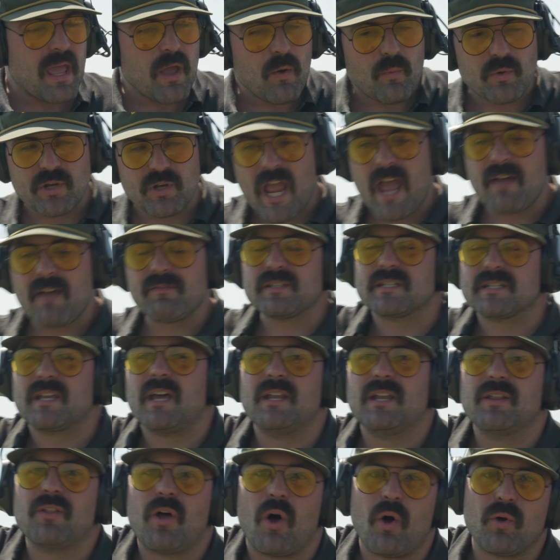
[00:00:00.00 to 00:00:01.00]
When you have this
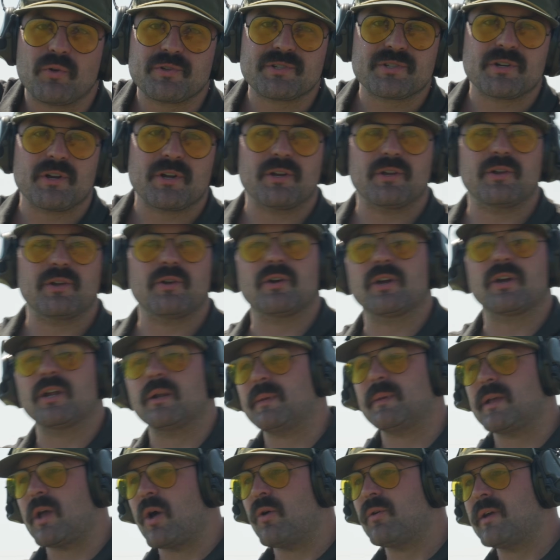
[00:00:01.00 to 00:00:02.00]
gun in the holster, you're going to
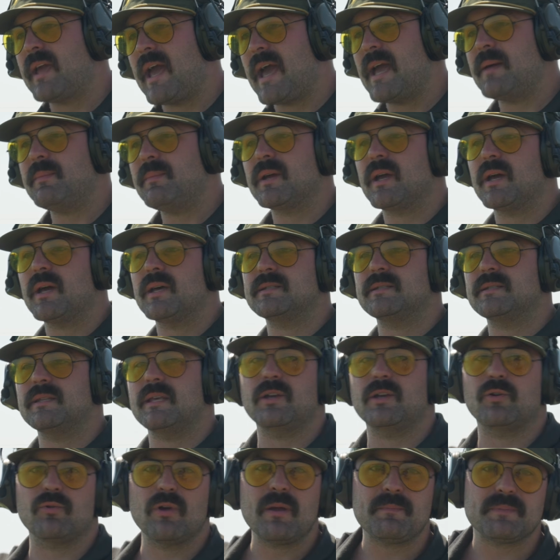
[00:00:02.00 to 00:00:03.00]
be okay because
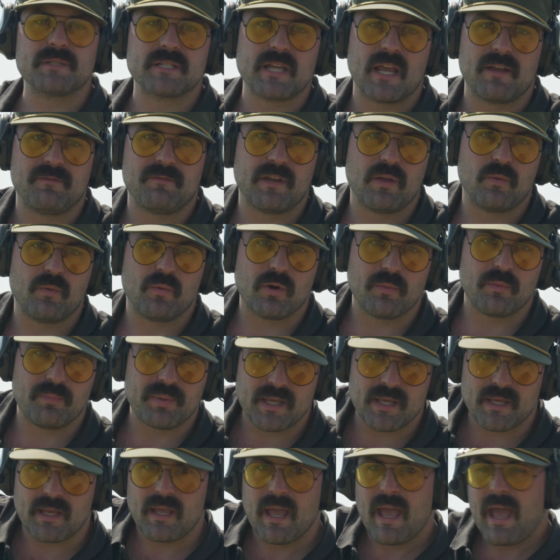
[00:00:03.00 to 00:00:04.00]
the grip safety will
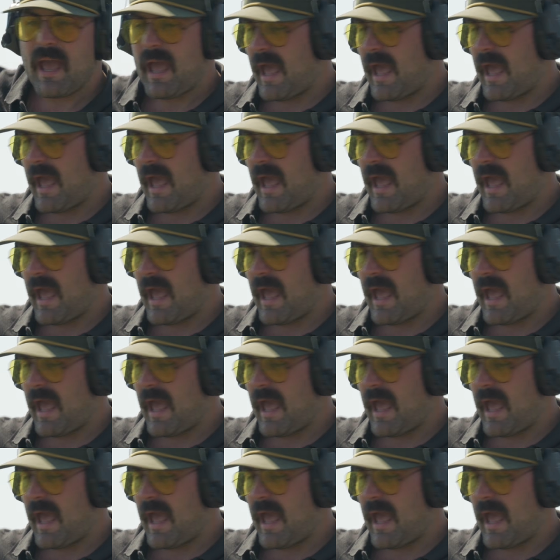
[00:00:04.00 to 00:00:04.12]
be